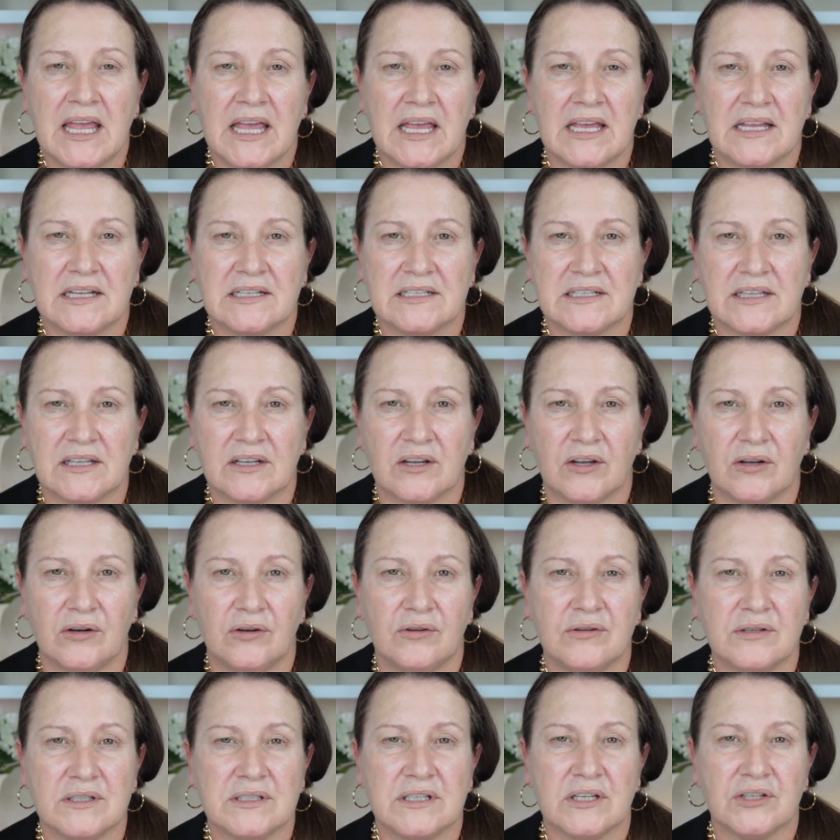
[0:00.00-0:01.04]
It's the 3
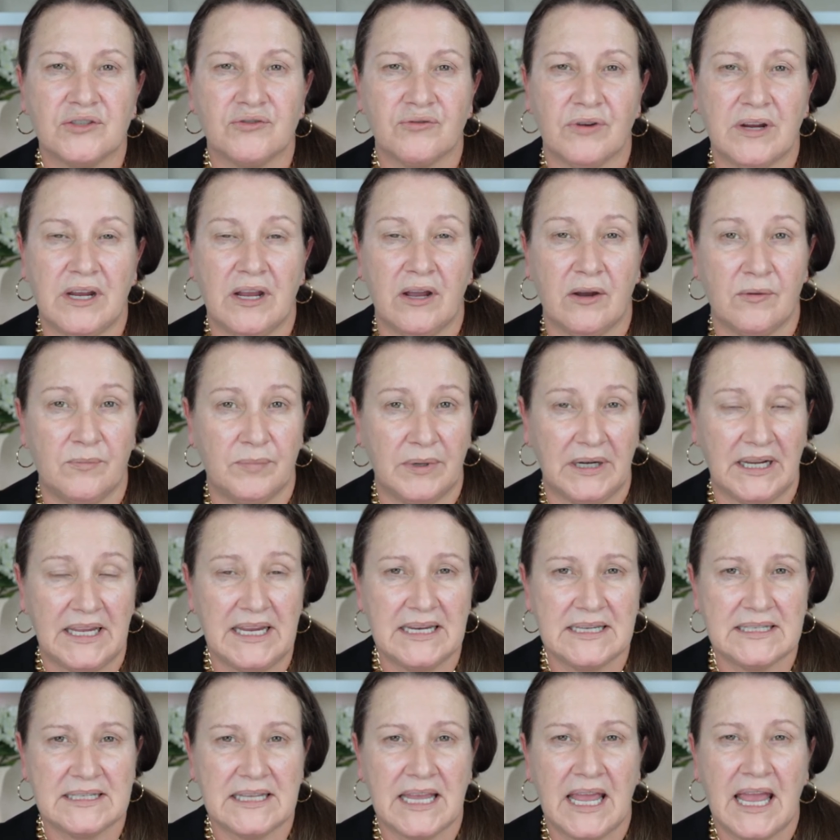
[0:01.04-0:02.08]
Couleurs
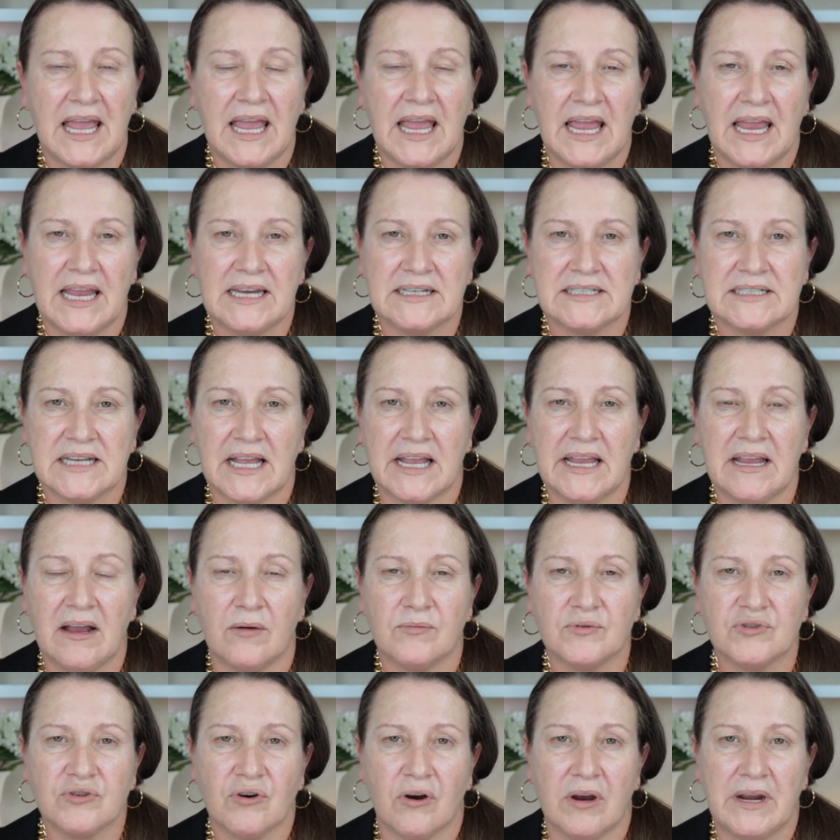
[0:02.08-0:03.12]
Trioblique, and today
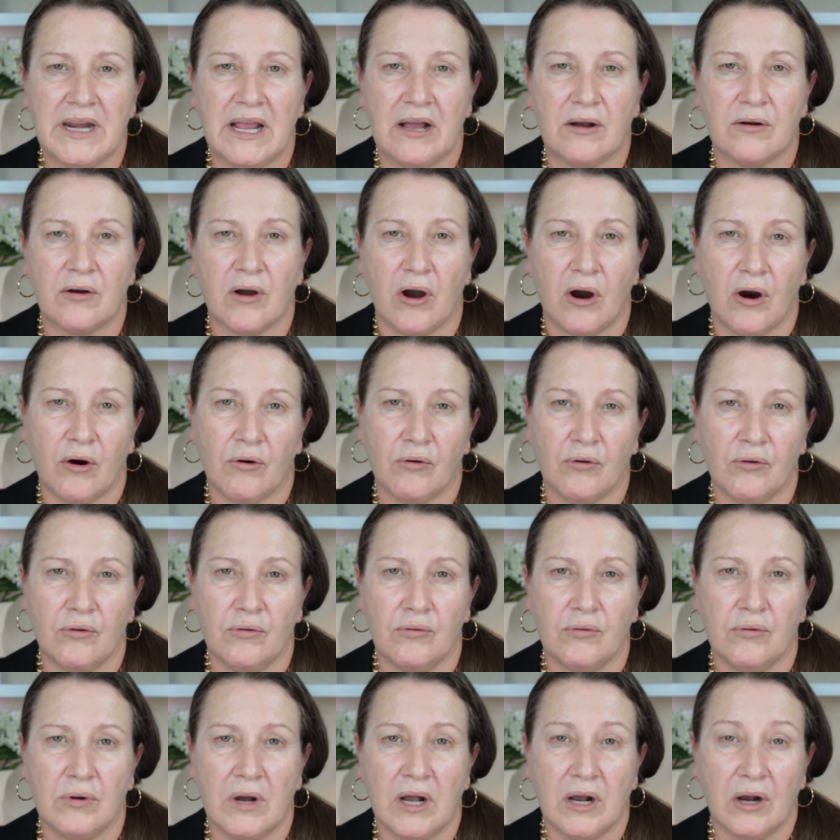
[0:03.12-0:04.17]
I'm trying out
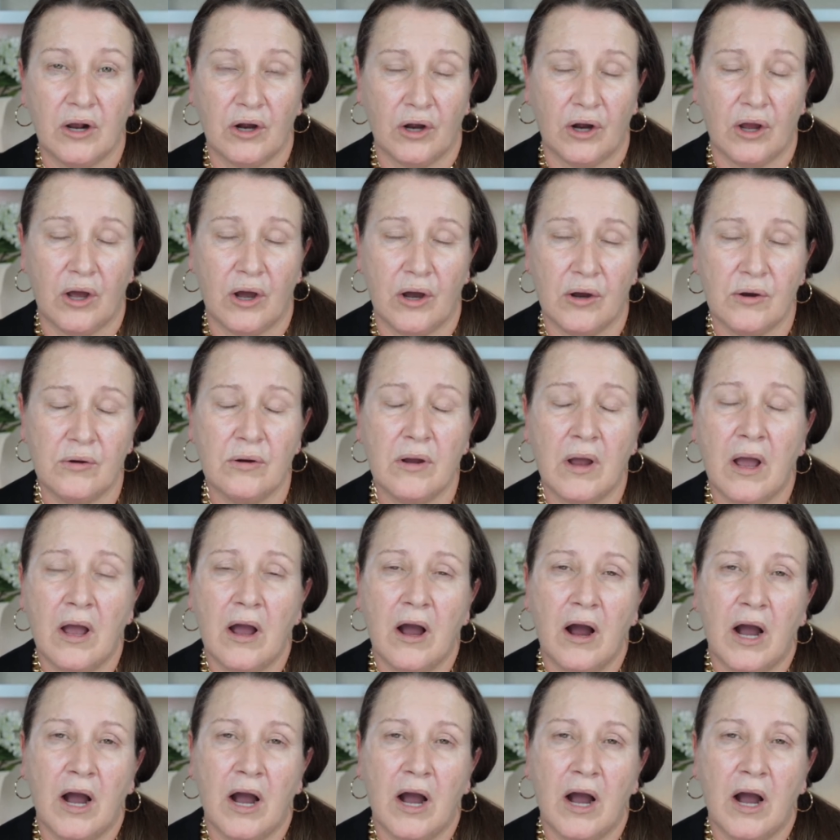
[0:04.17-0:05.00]
Coral Glow.